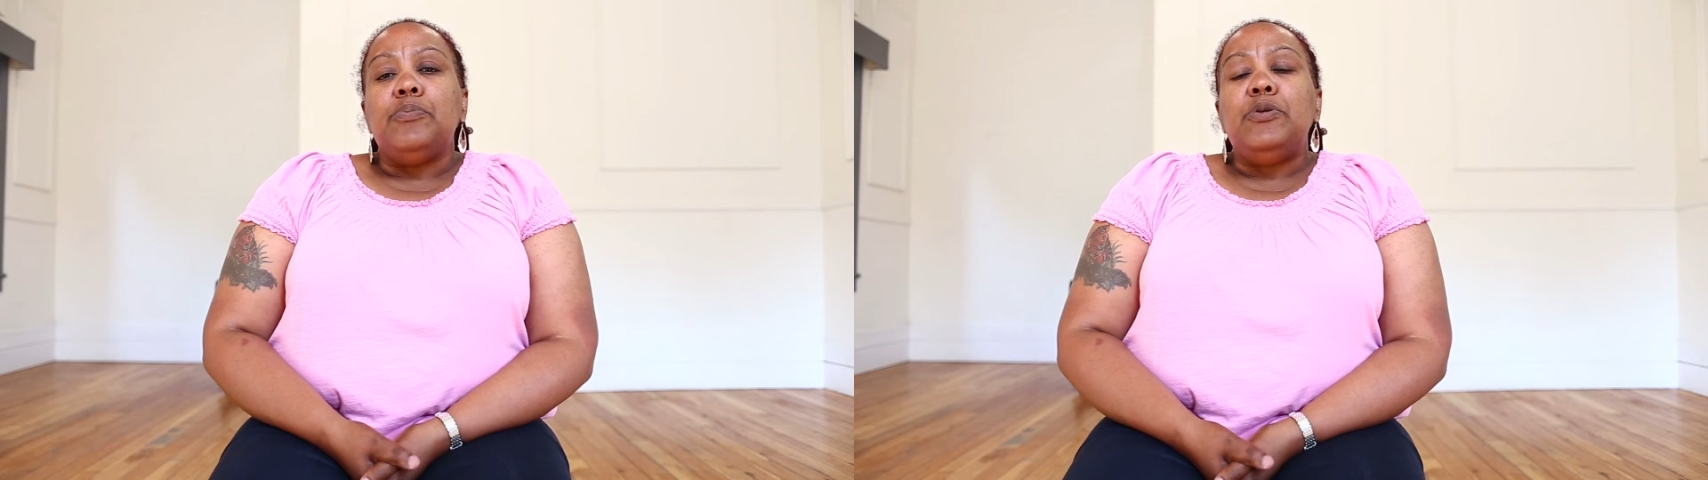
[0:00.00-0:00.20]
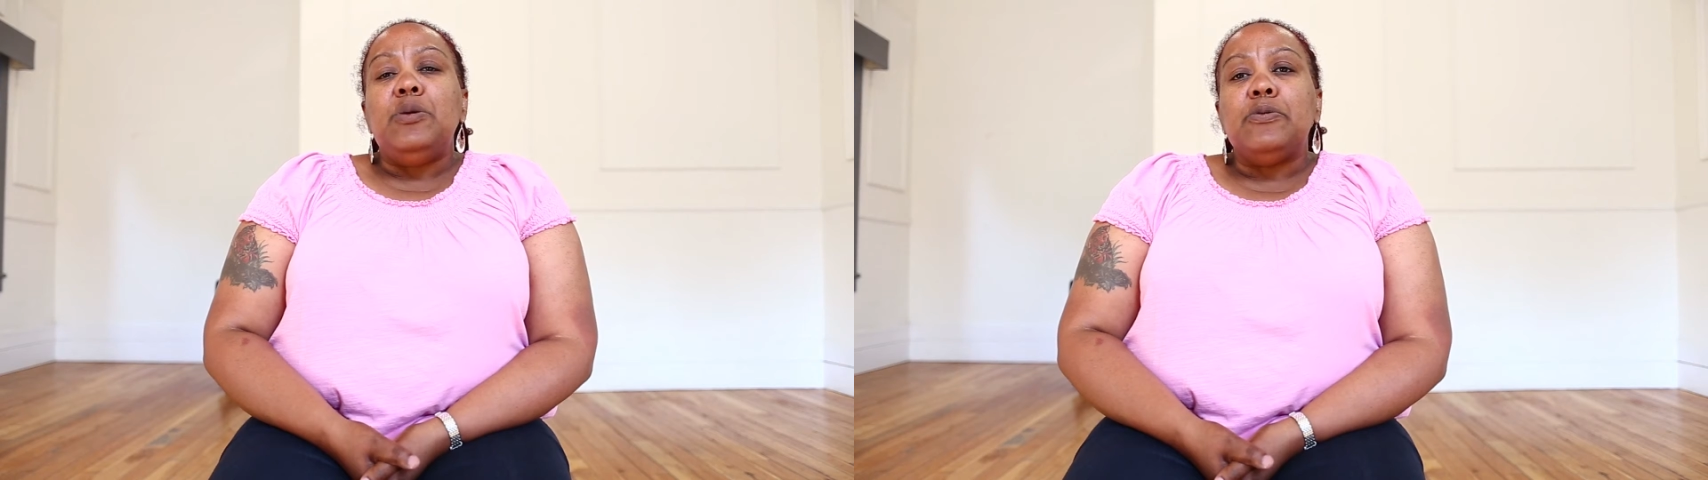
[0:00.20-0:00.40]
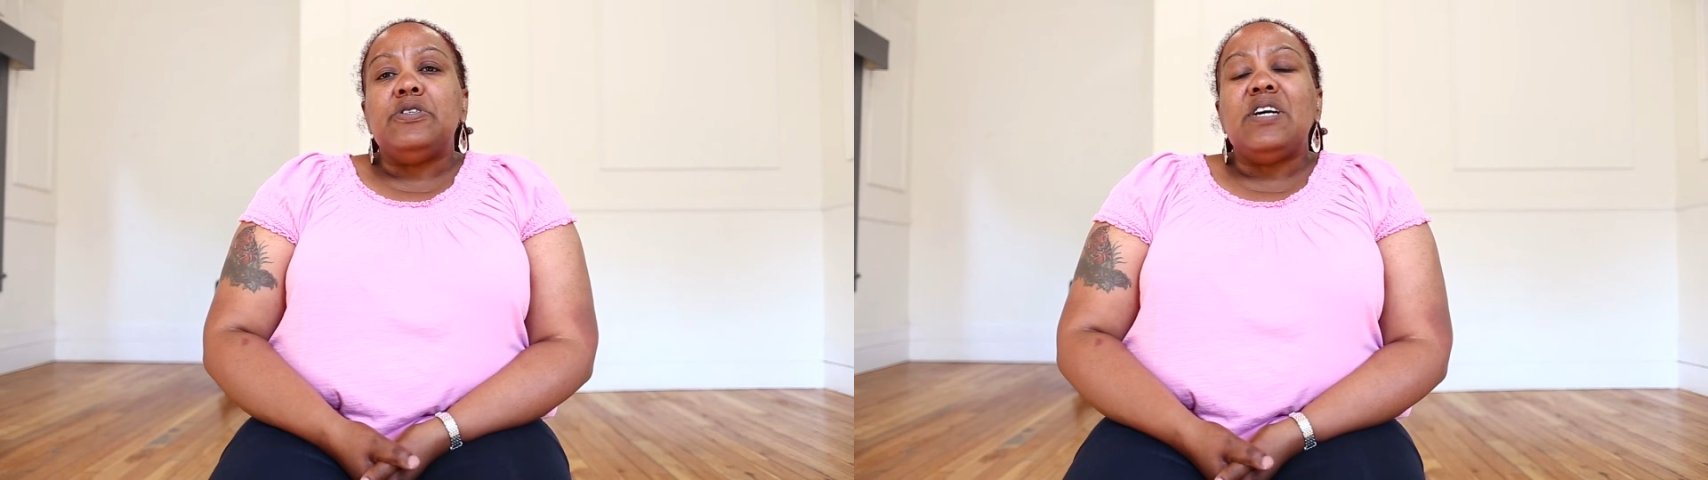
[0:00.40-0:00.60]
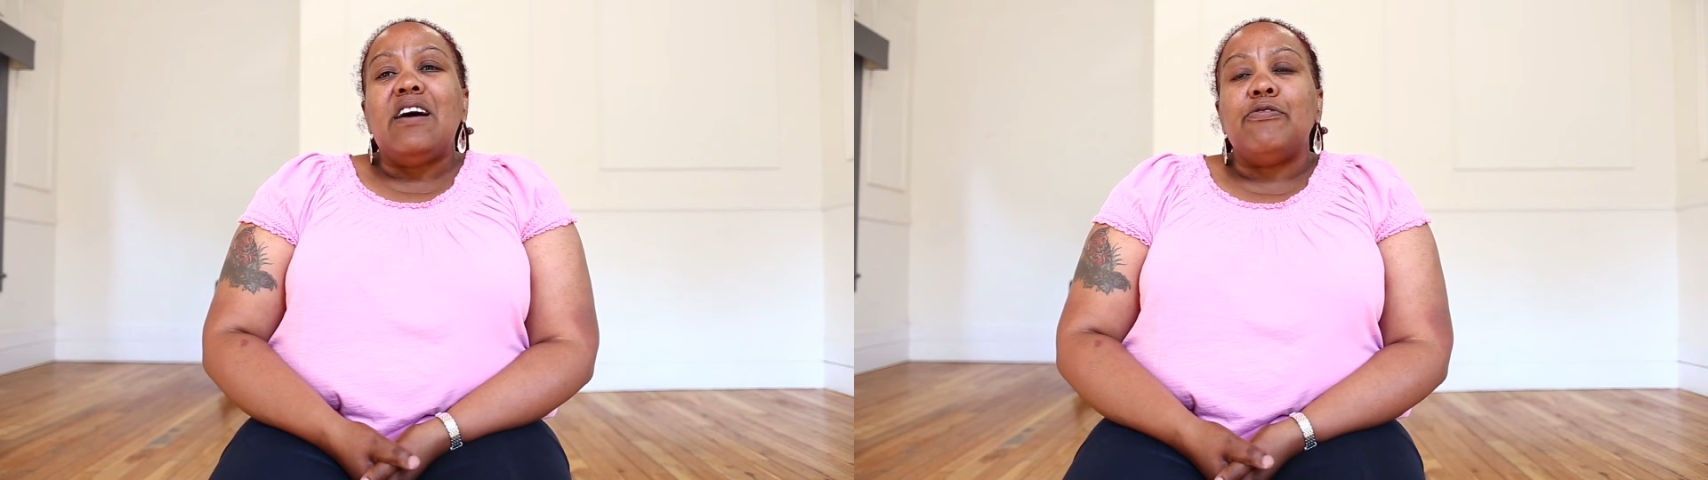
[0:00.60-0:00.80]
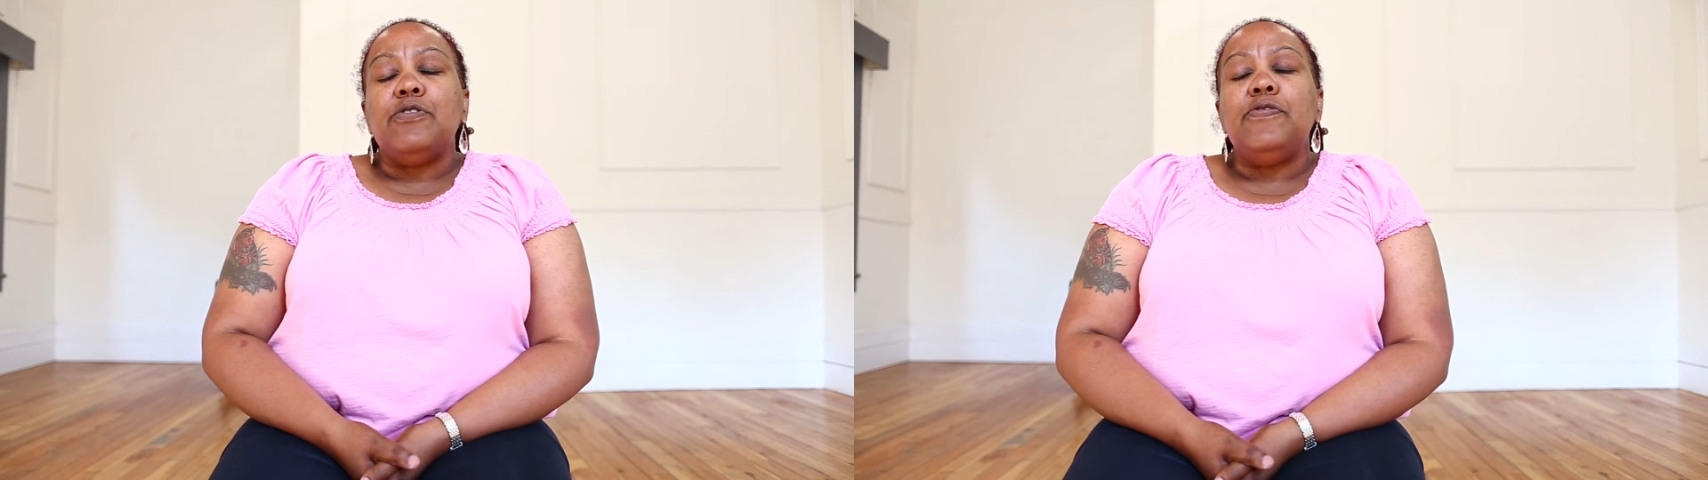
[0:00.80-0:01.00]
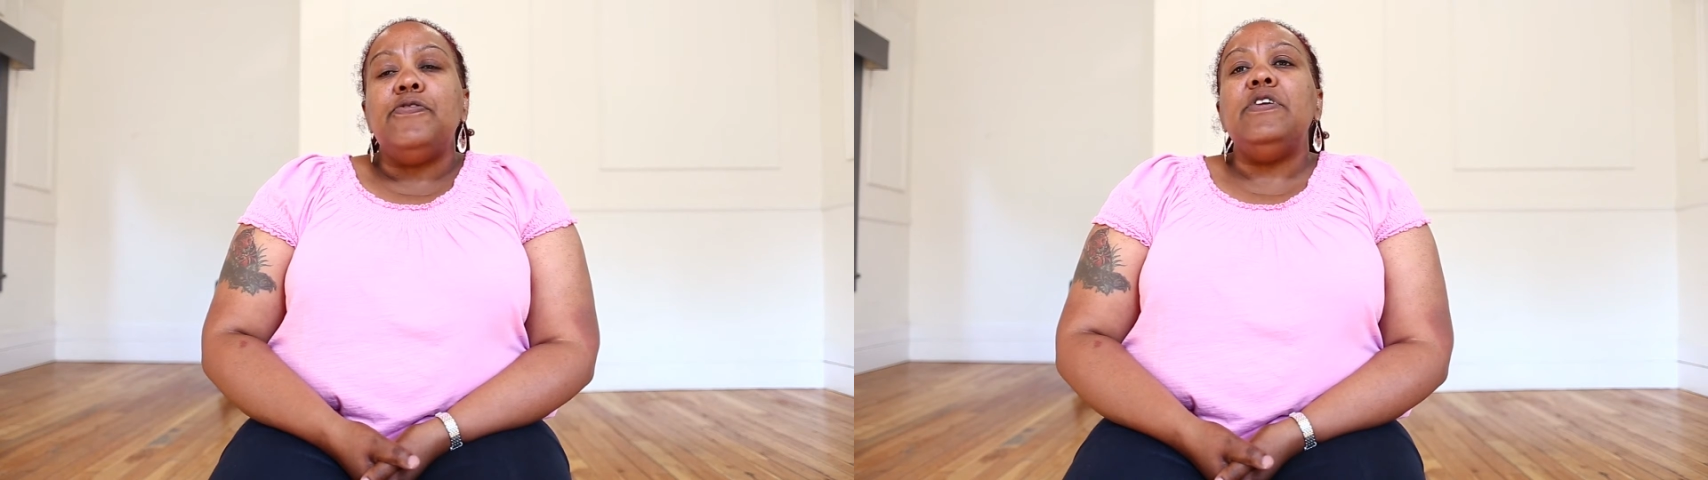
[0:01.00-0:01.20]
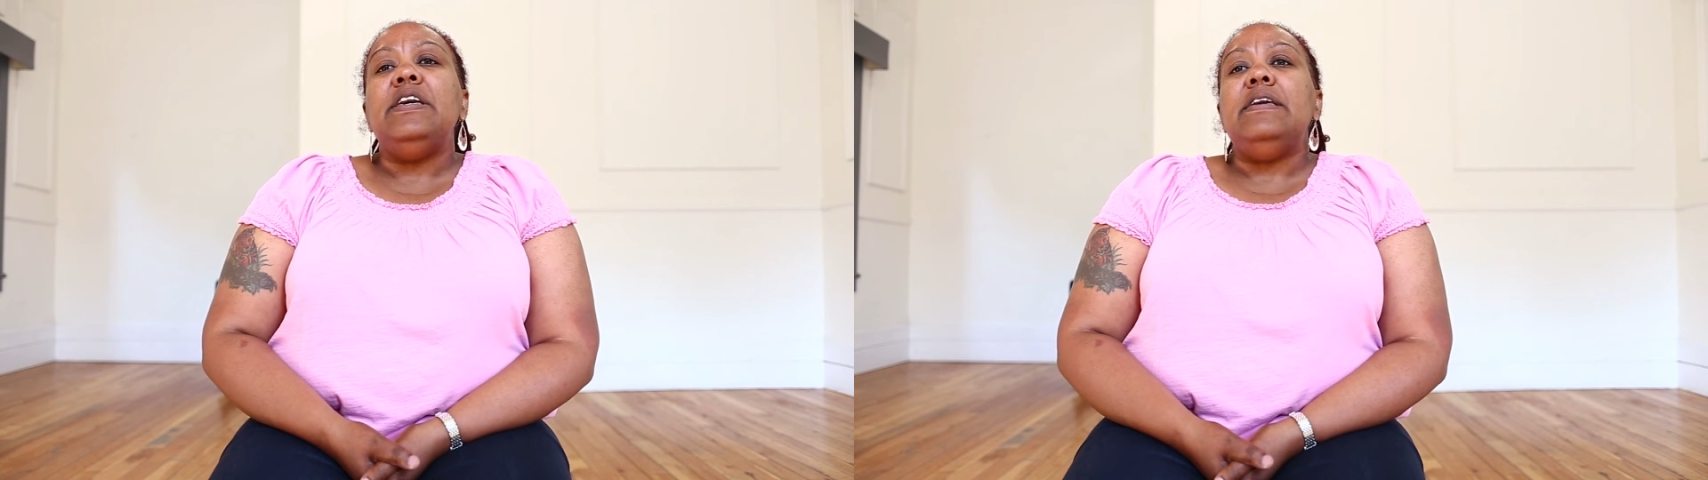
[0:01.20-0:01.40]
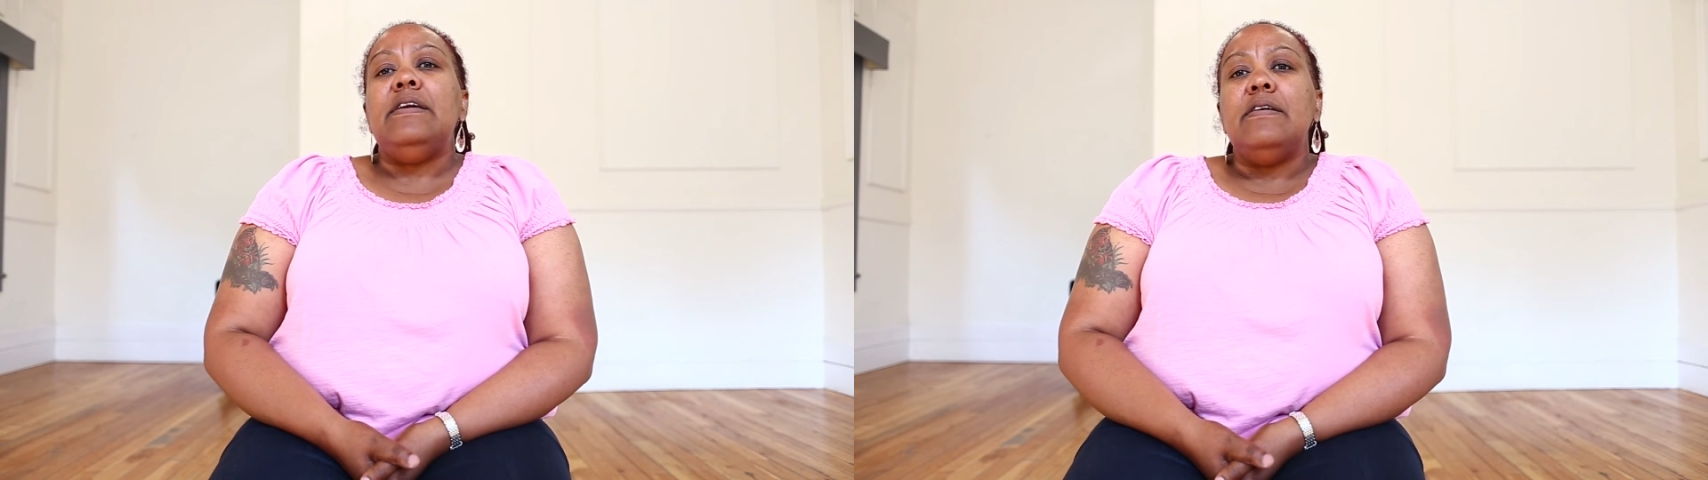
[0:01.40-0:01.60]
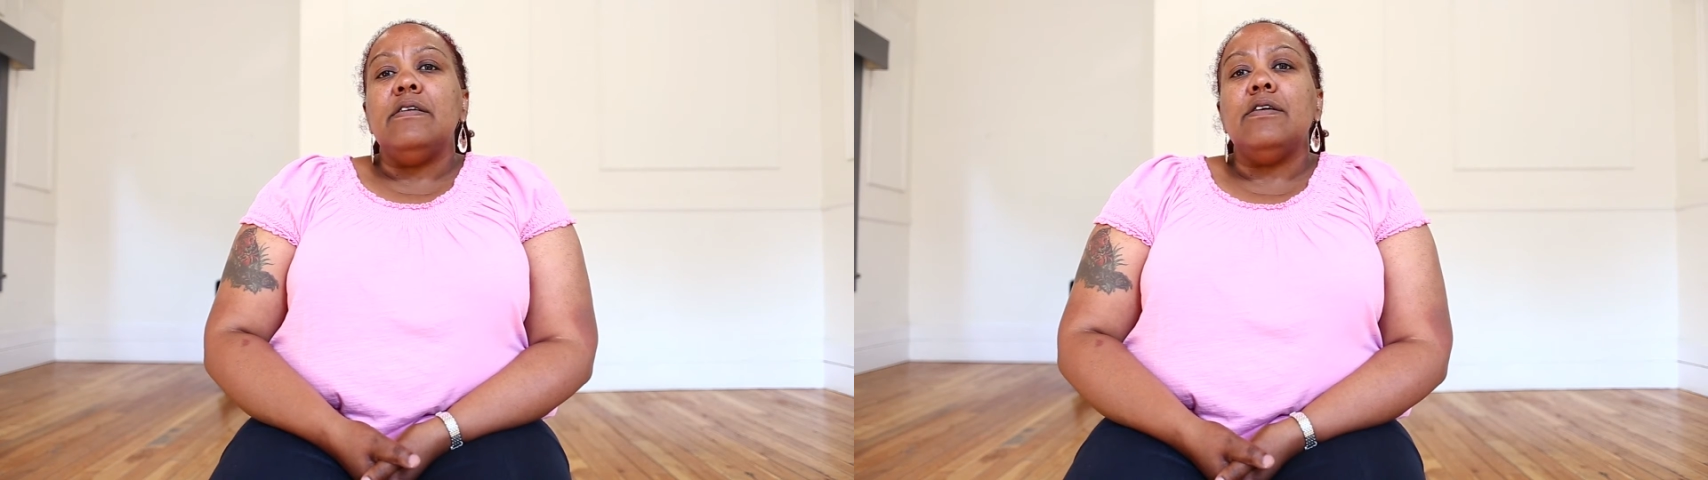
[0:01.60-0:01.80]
For people to have to flee